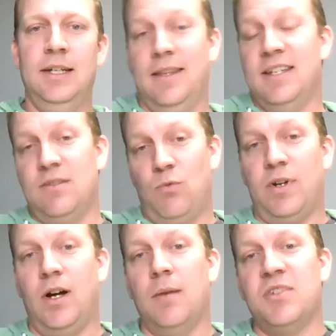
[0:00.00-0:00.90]
This is
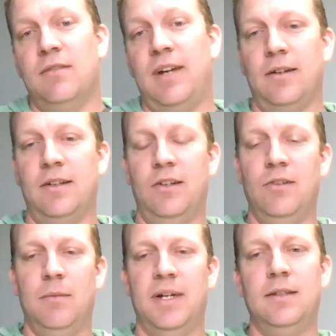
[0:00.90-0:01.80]
one option of how to do
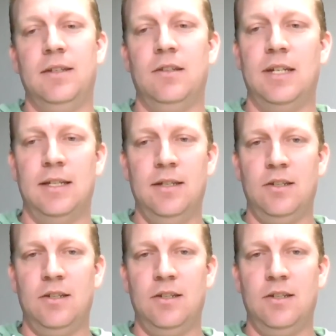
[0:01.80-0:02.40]
it, but you